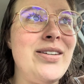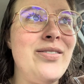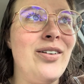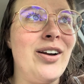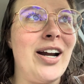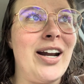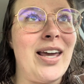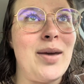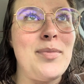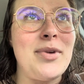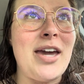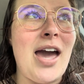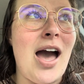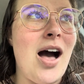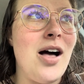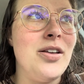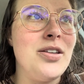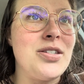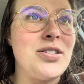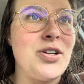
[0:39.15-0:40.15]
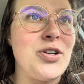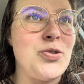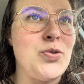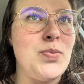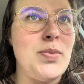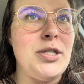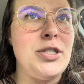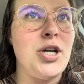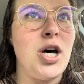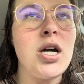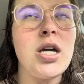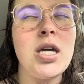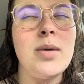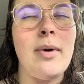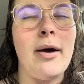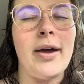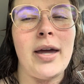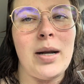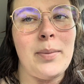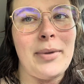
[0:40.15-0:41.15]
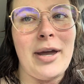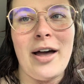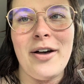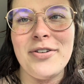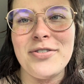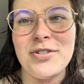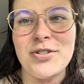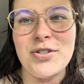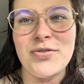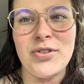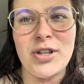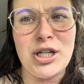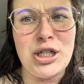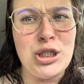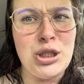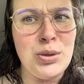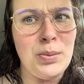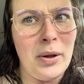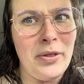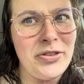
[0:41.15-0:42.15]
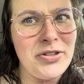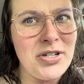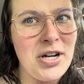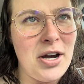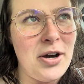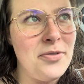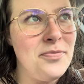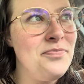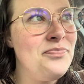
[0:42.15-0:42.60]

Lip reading: We're gonna get McAllister's. We've been talking about getting McAllister's for like 2 months now.